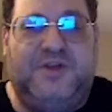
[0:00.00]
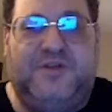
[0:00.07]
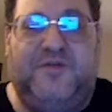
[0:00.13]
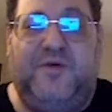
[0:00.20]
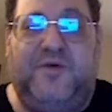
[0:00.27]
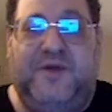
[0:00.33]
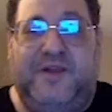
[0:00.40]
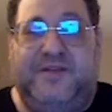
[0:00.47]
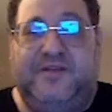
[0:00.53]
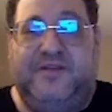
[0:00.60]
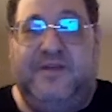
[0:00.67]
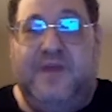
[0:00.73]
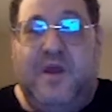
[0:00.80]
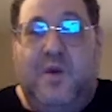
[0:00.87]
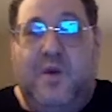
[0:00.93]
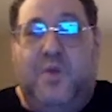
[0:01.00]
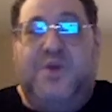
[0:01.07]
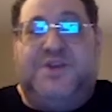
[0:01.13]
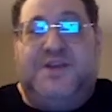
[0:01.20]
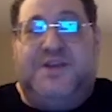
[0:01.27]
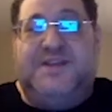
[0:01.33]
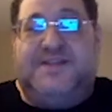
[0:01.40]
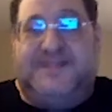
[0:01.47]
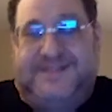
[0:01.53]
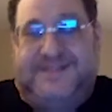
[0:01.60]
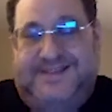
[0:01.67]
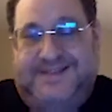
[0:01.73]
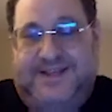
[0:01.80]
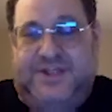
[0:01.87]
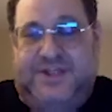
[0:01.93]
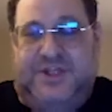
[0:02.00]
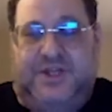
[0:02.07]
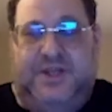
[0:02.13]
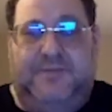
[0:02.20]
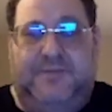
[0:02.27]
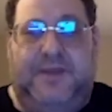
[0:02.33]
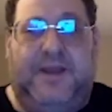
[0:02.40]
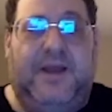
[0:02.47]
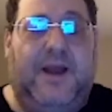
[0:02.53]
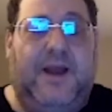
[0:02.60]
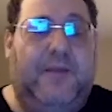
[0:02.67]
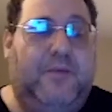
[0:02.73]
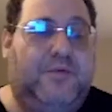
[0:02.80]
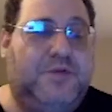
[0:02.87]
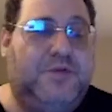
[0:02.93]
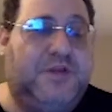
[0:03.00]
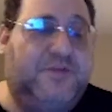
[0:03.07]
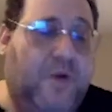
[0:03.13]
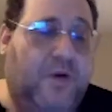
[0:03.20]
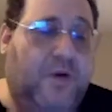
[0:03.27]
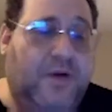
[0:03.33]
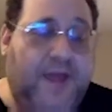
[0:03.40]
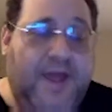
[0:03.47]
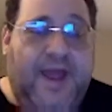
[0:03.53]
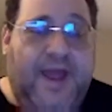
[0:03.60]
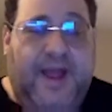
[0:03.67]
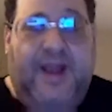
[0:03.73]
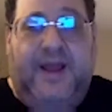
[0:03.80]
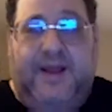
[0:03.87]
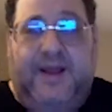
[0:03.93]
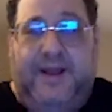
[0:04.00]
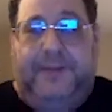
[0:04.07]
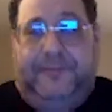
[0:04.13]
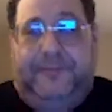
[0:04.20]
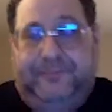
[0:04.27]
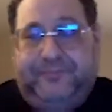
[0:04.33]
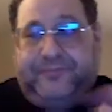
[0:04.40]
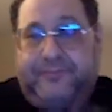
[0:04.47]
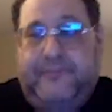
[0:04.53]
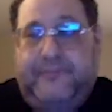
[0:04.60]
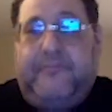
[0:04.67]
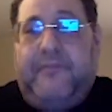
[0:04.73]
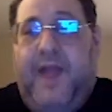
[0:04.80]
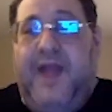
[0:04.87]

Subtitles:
4 is, which instance is actually backing up object 4. And luckily, I